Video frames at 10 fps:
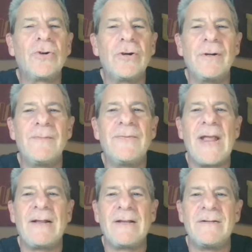Terms
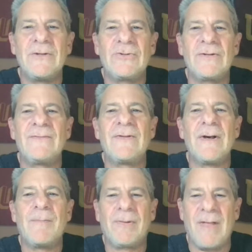and conditions
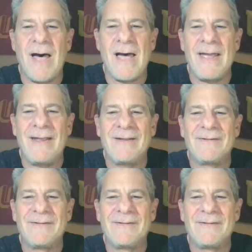apply.